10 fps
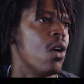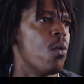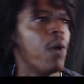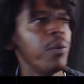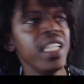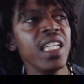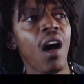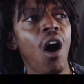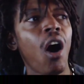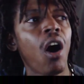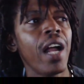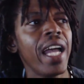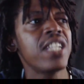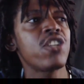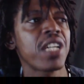When we are
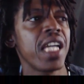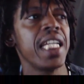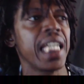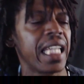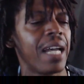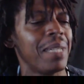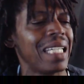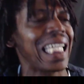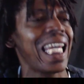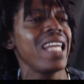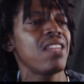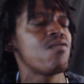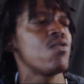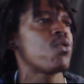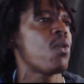educating them in the K
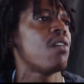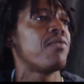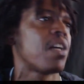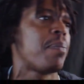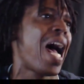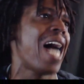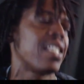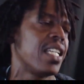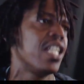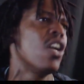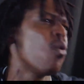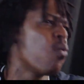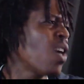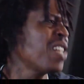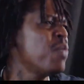through 12 capacity,
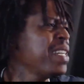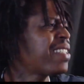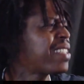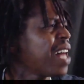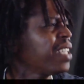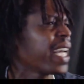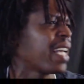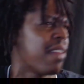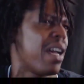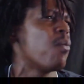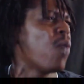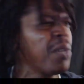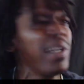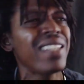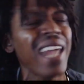what are we selling them? What are
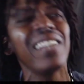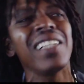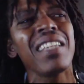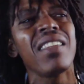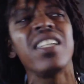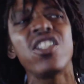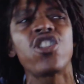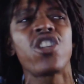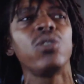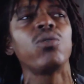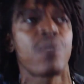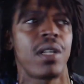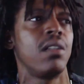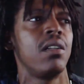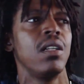we telling these
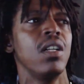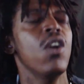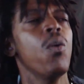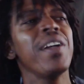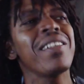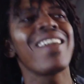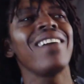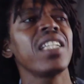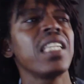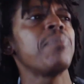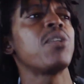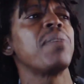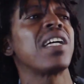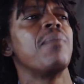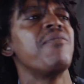children? We are telling them to
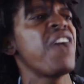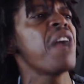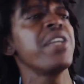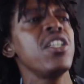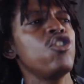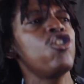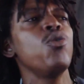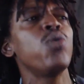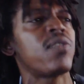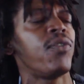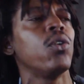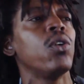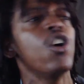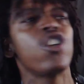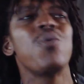become very useful
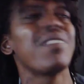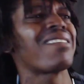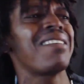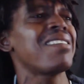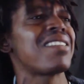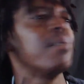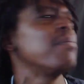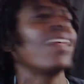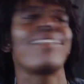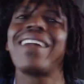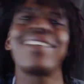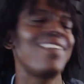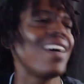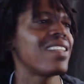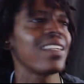to a system that
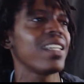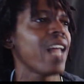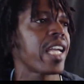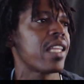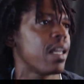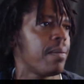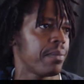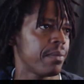doesn't like them.